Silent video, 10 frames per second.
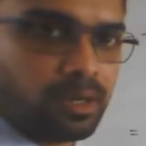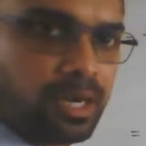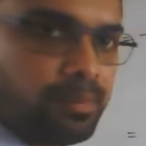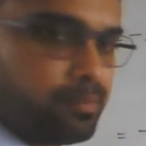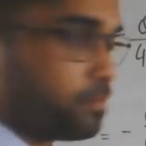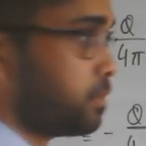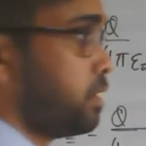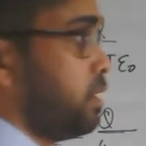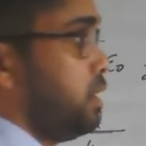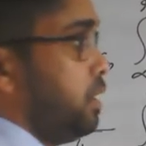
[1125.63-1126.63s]
Alright.
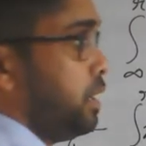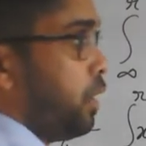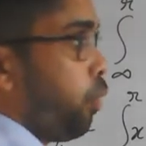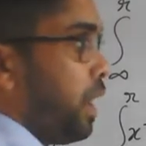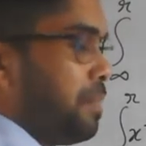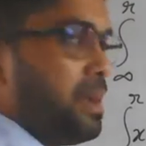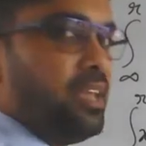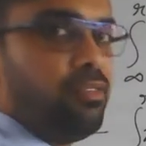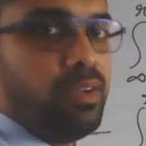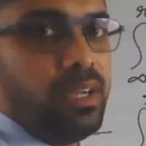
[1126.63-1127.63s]
Now 1 by
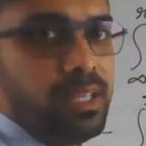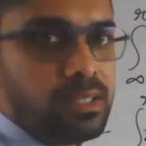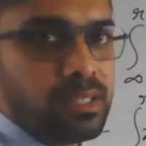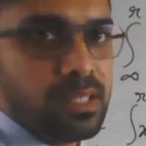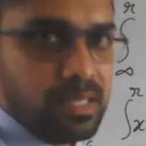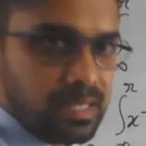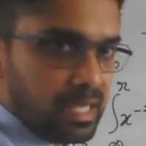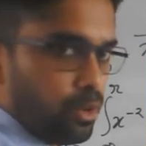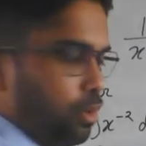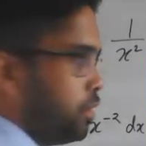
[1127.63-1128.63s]
infinity is
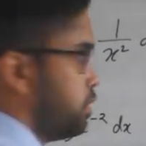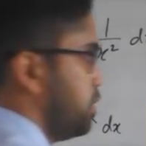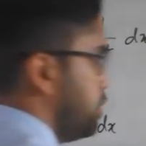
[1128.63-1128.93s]
0,